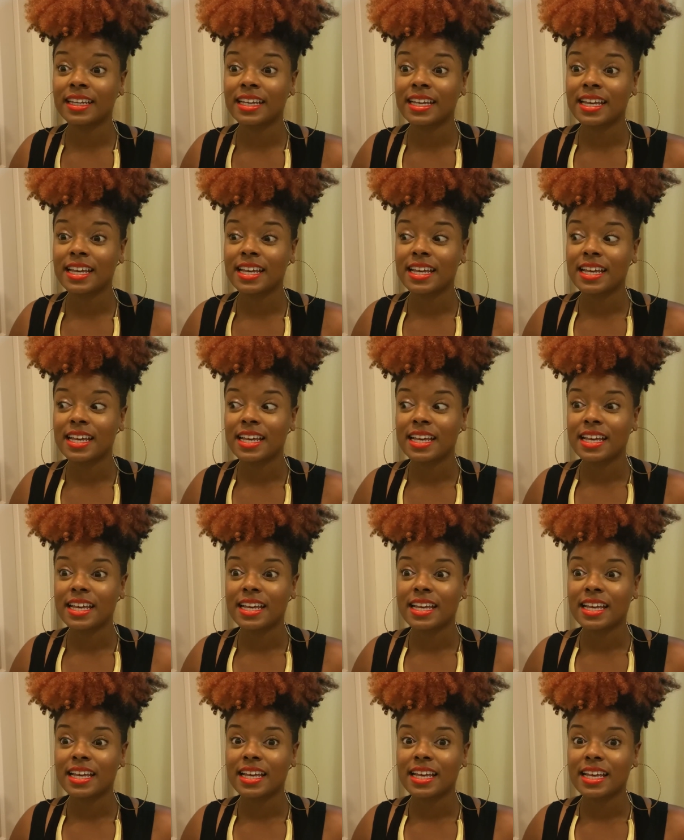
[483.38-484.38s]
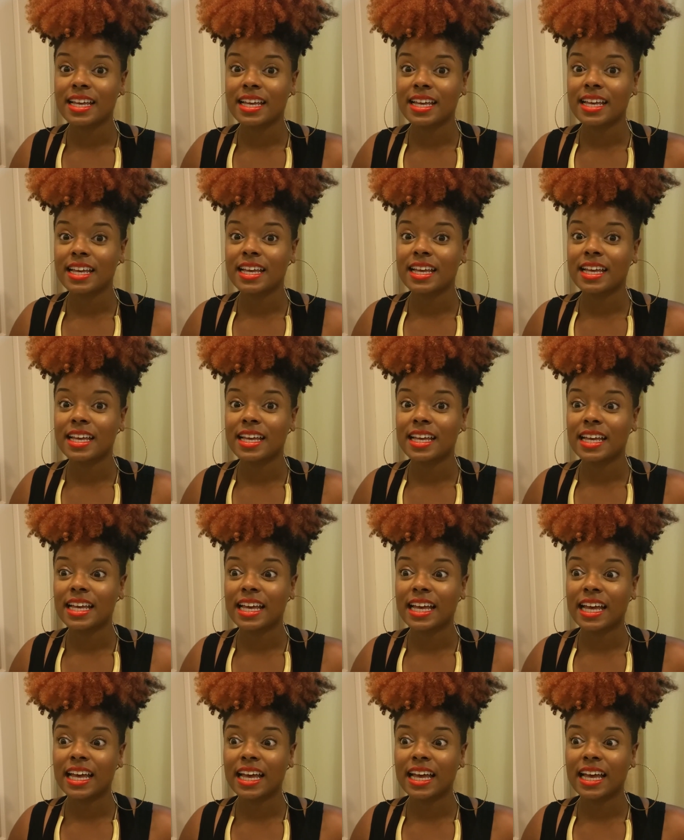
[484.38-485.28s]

Nobody speaks.